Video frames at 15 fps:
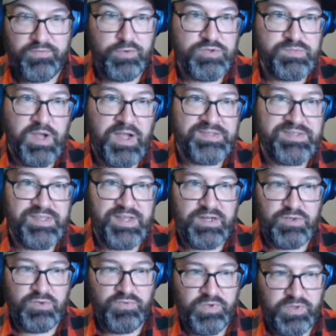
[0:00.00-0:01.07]
few spots that I
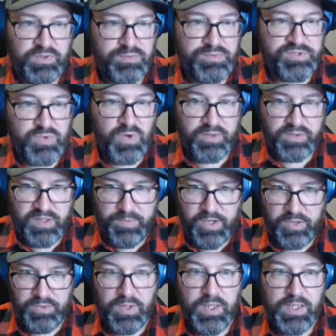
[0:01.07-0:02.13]
do feel strongly
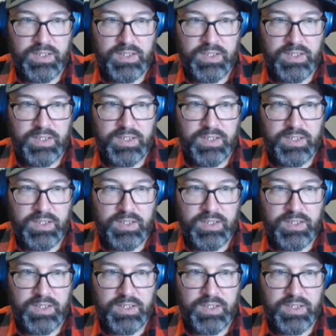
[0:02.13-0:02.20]
about.